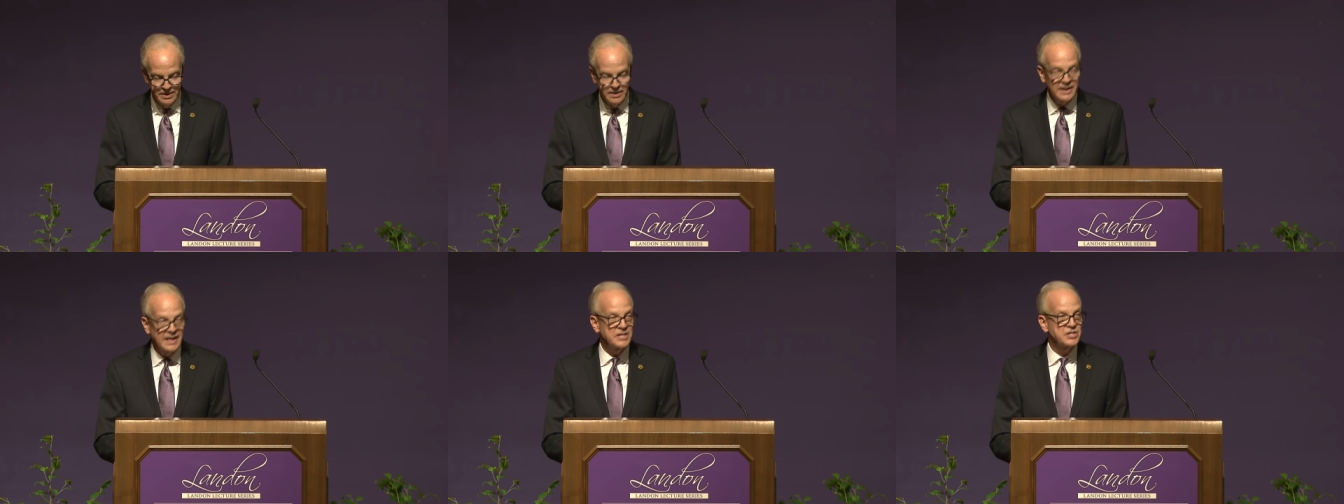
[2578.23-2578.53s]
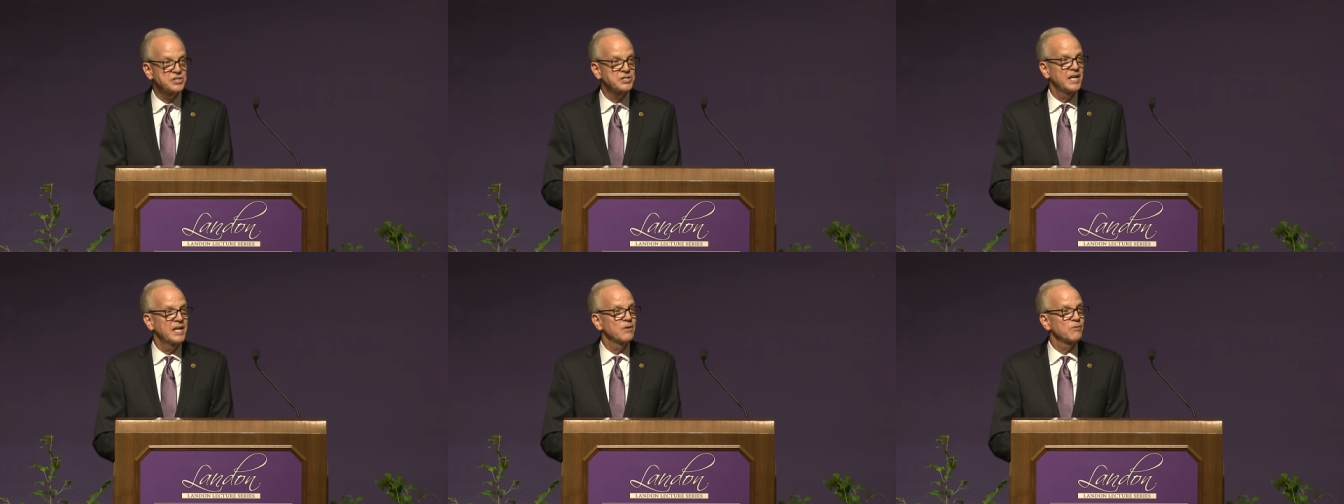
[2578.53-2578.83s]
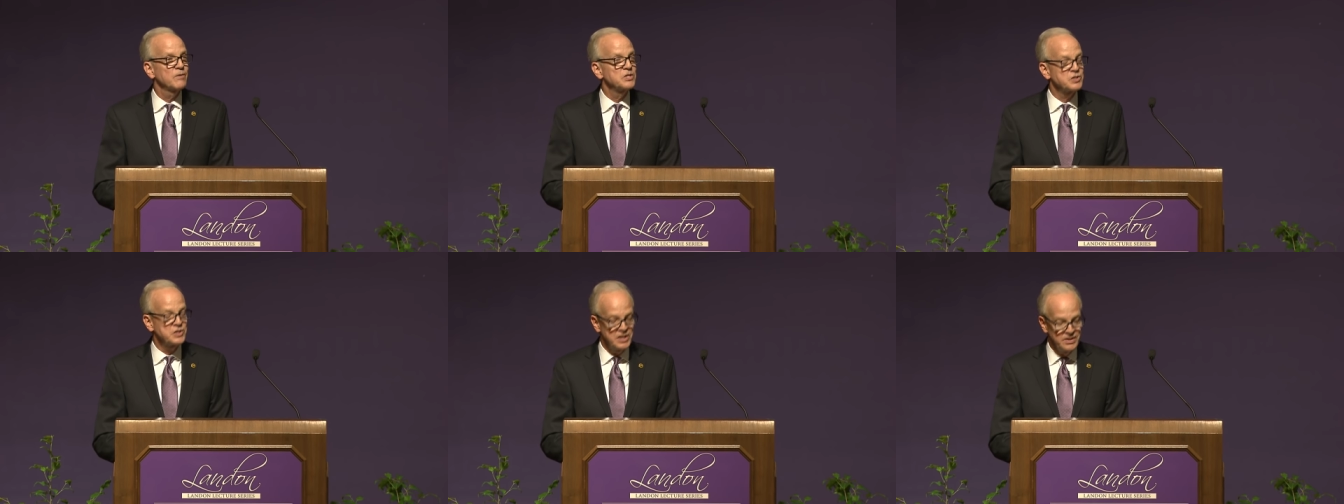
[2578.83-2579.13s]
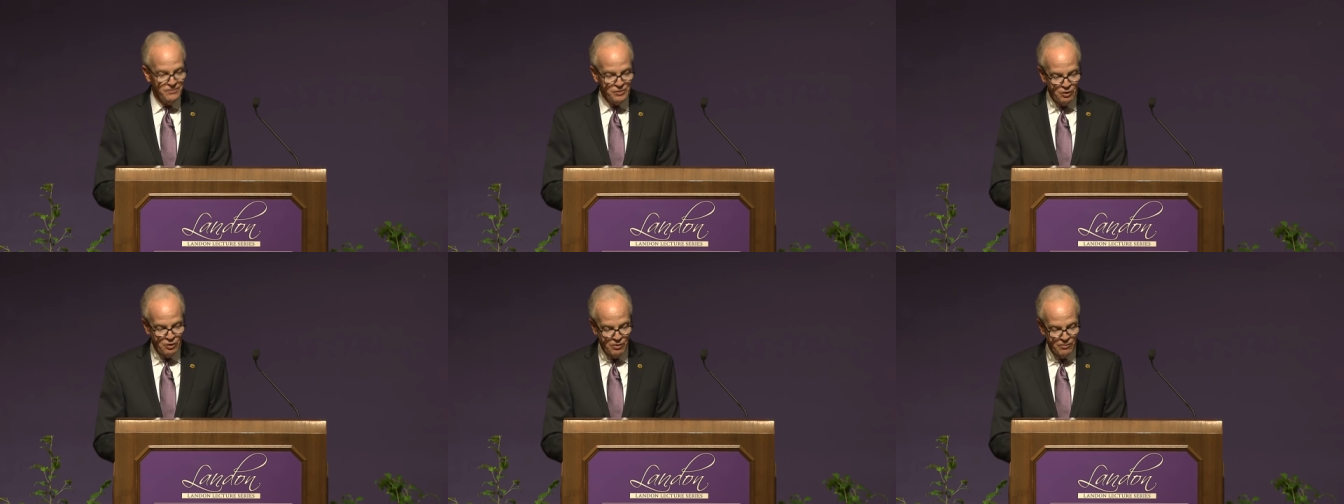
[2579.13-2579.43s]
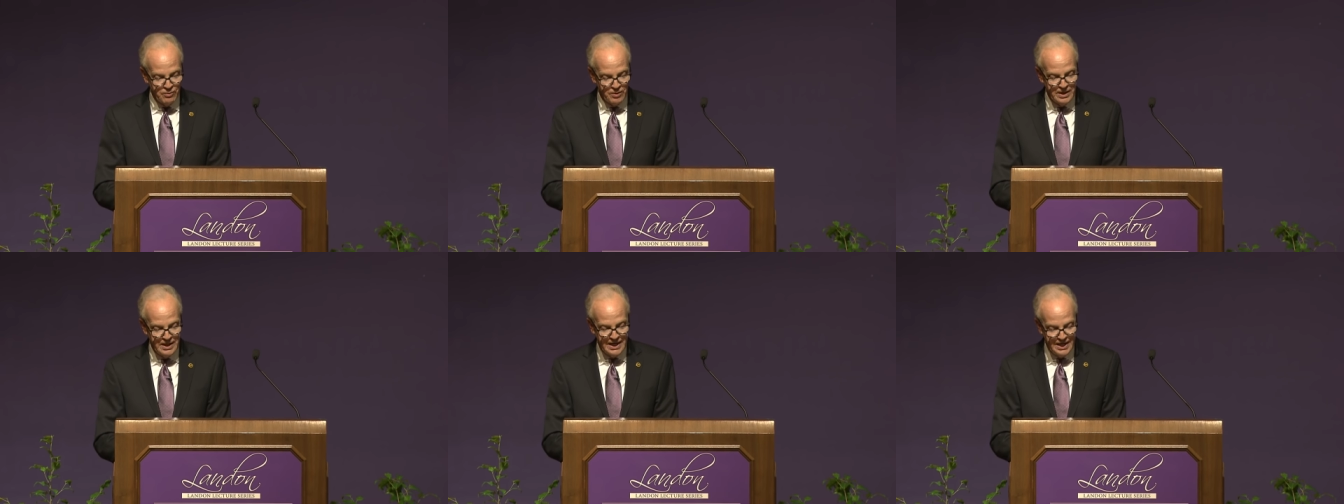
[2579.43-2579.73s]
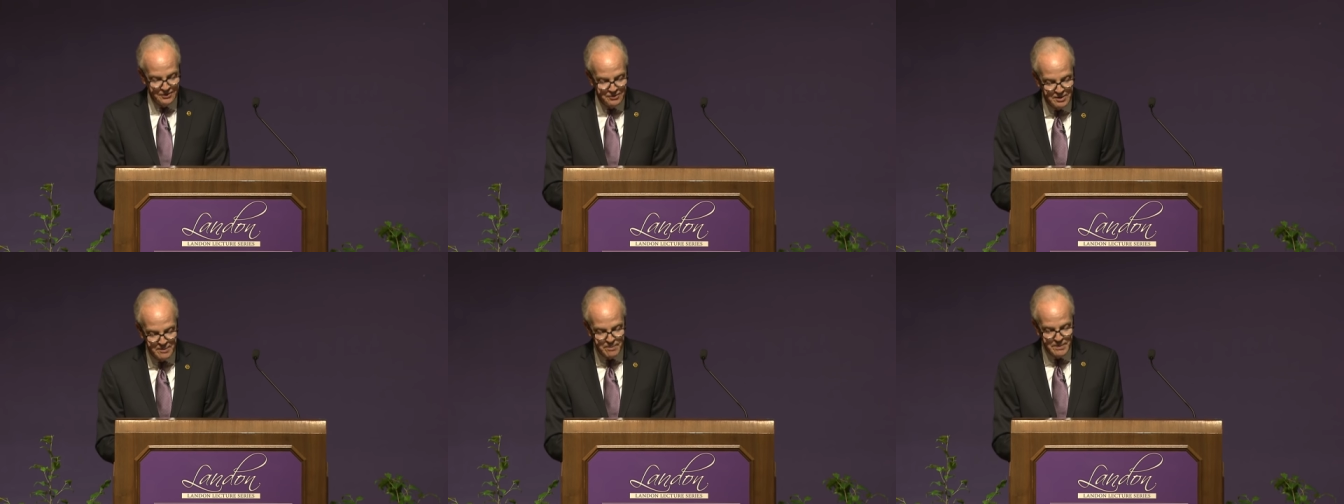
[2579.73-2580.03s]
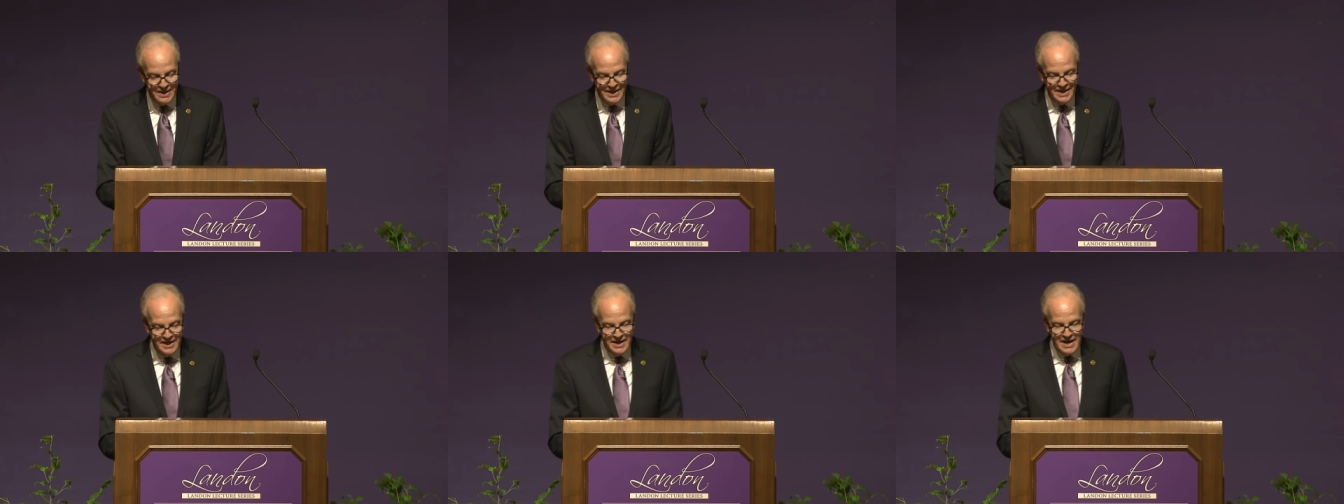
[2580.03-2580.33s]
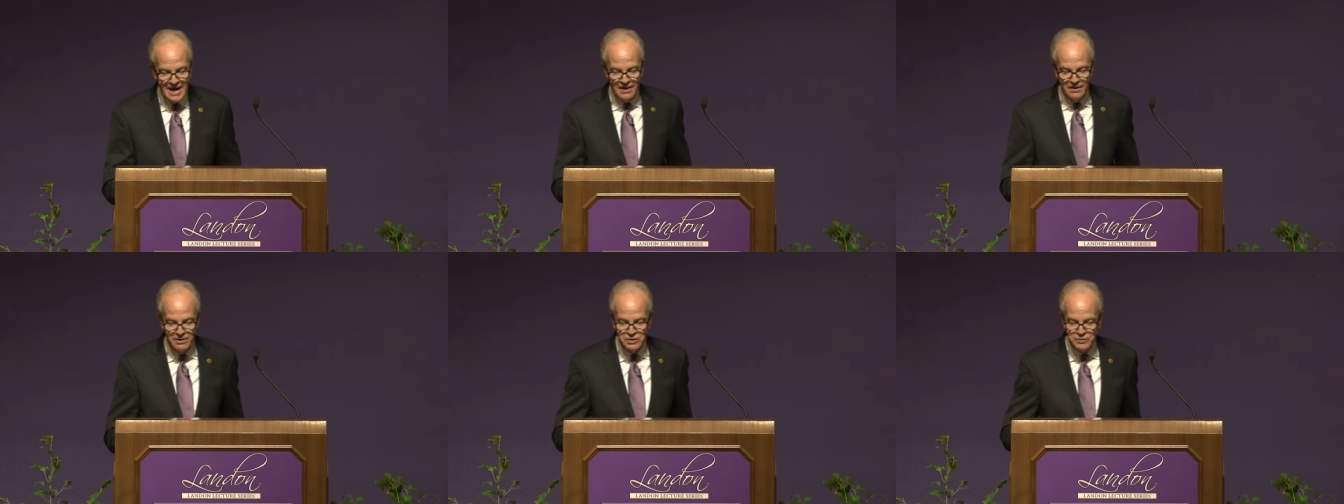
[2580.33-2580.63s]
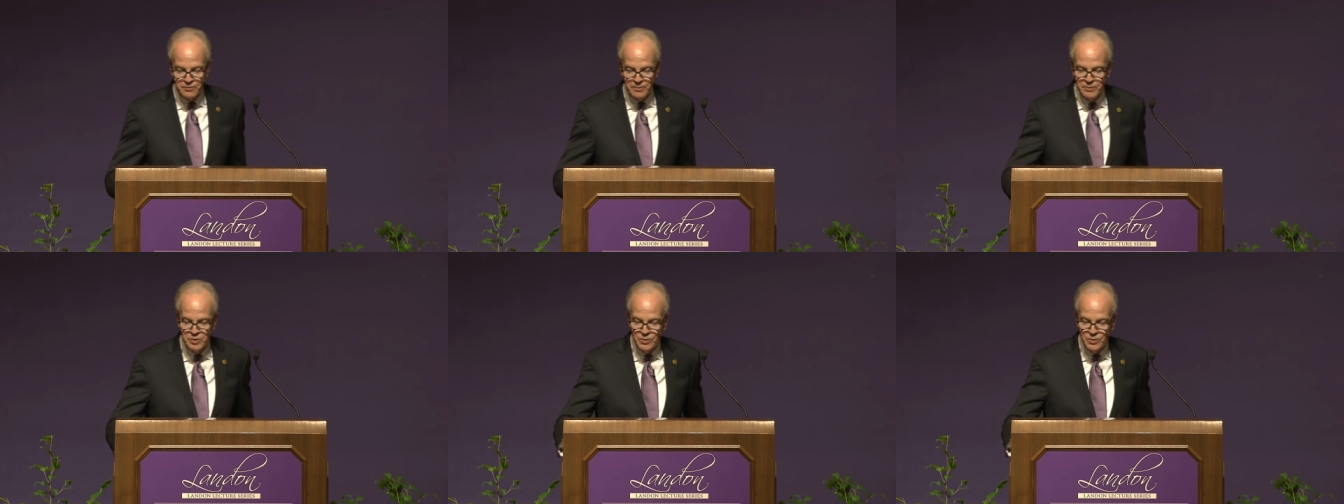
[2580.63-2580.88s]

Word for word: K State received over $100 million from